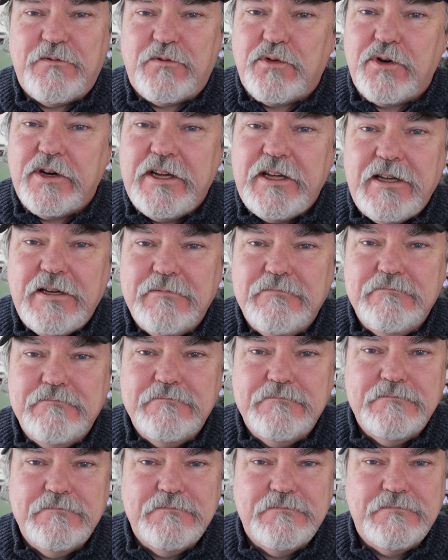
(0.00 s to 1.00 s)
free.
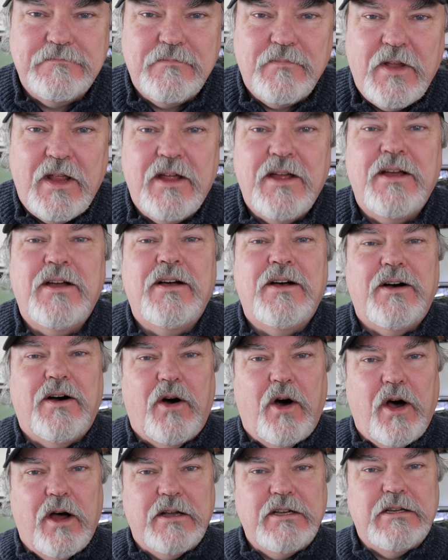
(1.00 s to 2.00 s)

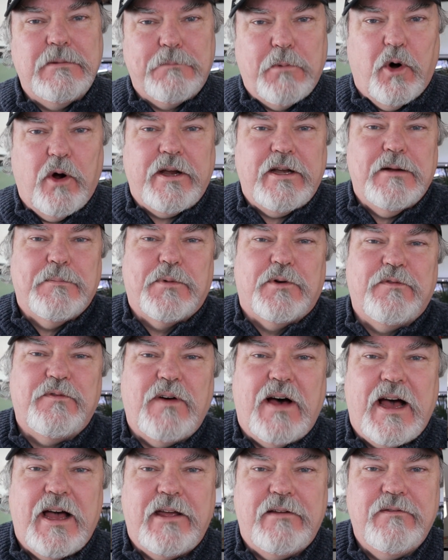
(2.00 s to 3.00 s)
On to point number
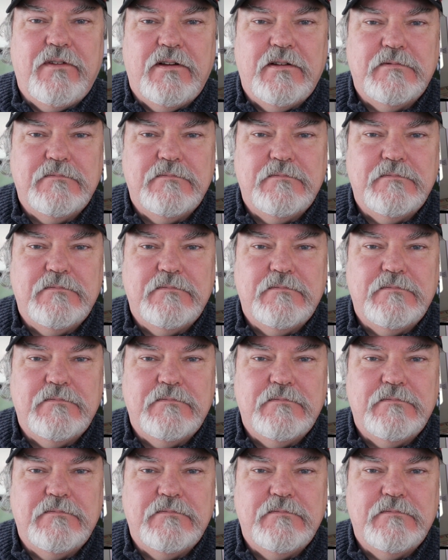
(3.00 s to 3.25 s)
5.